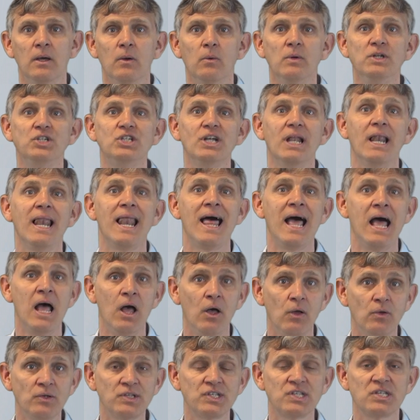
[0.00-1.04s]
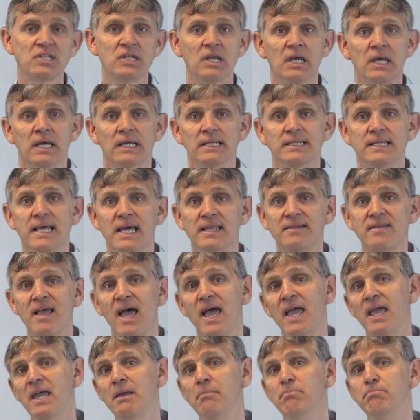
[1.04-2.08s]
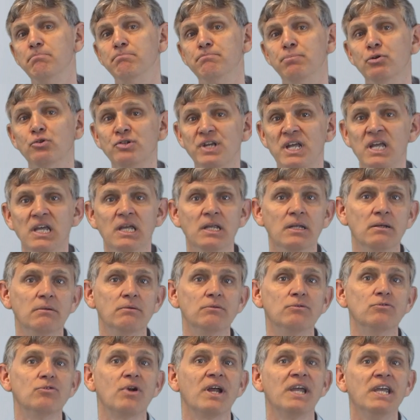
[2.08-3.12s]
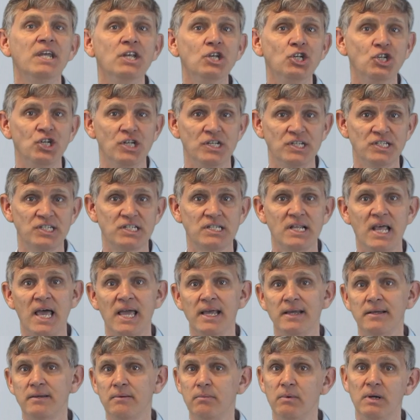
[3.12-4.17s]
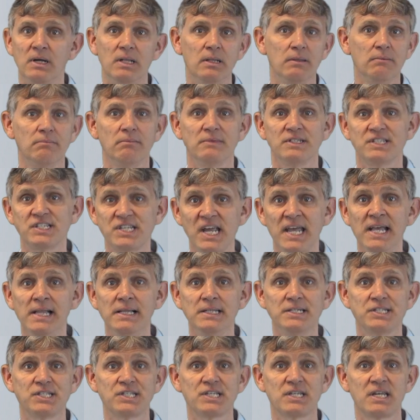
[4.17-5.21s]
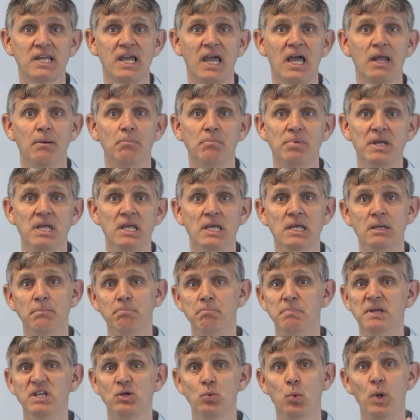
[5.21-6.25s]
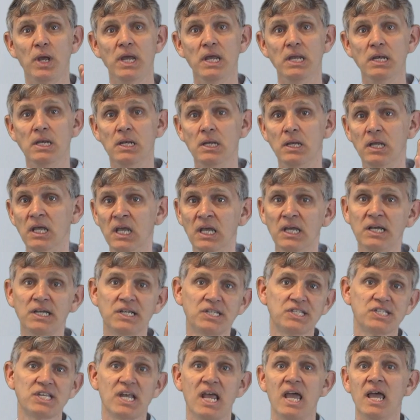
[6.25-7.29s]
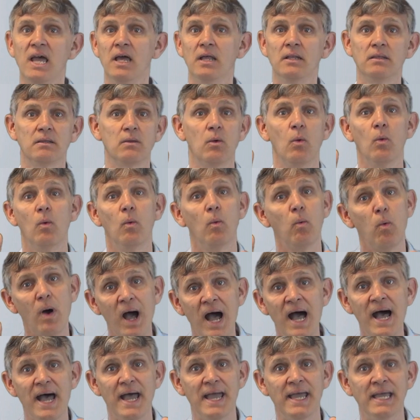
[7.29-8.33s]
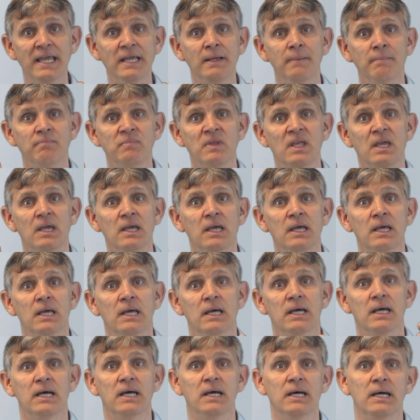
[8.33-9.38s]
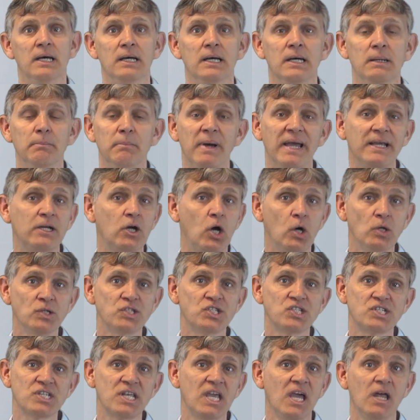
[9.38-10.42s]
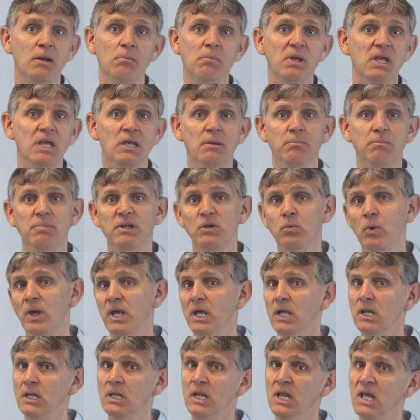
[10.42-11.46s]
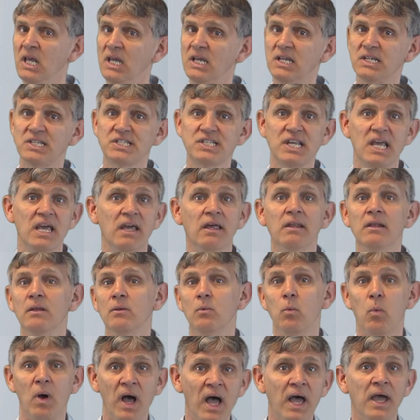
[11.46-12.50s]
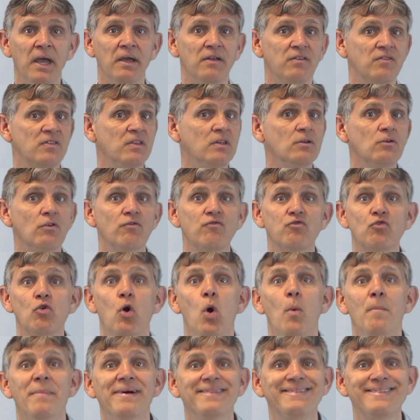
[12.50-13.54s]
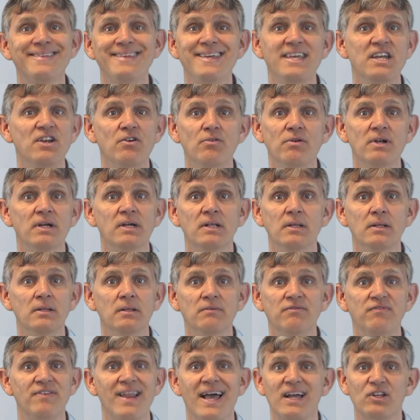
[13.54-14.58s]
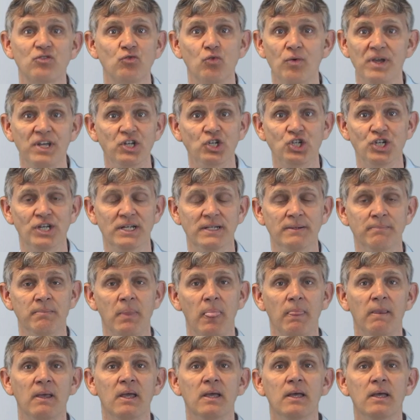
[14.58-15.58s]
which allows that I put in ranges like, well, sales can be between X and Y. My costs can be between X and Y. Think of raw material fluctuation.